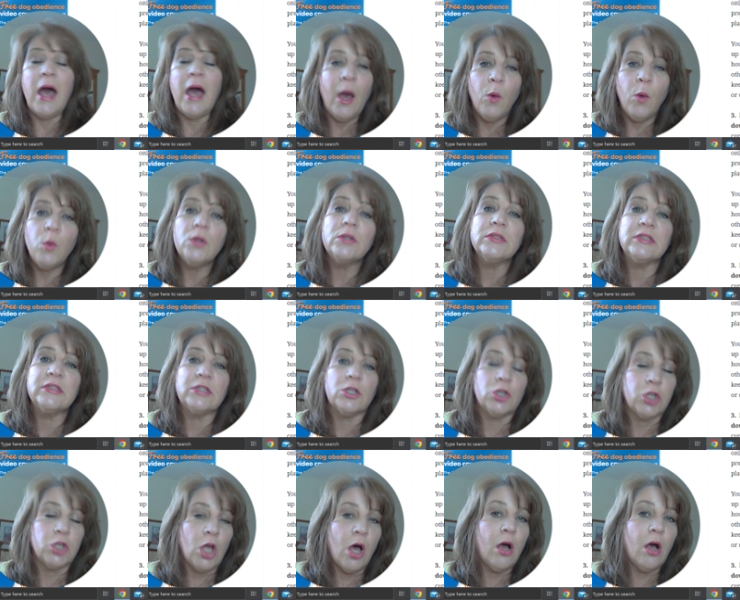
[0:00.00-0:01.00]
hours
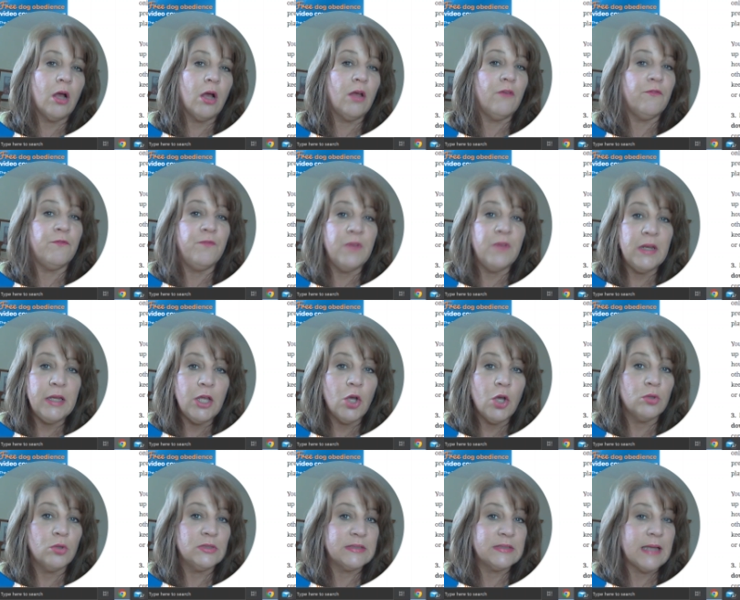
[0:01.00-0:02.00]
long
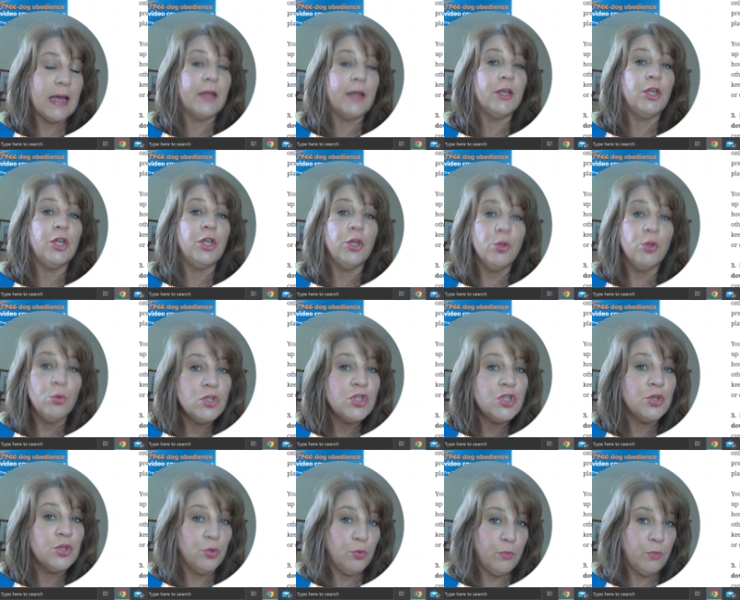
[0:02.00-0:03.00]
videos on
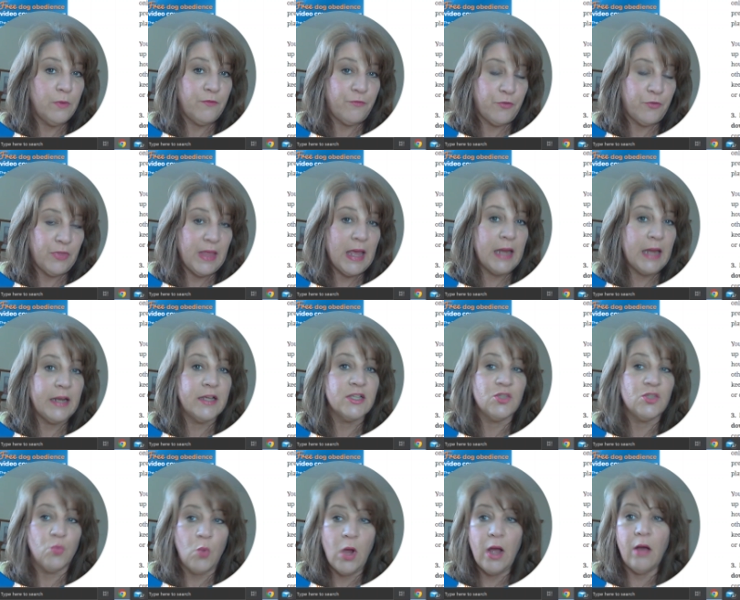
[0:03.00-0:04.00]
YouTube for that
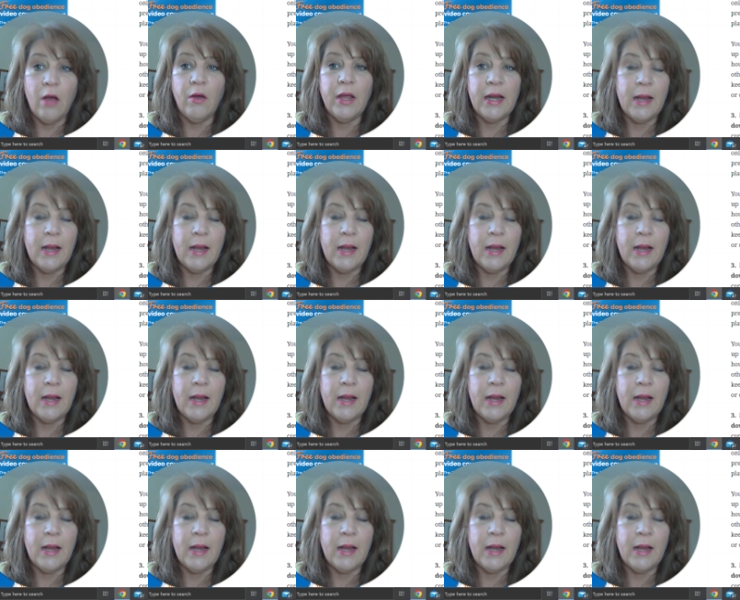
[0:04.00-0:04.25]
as well.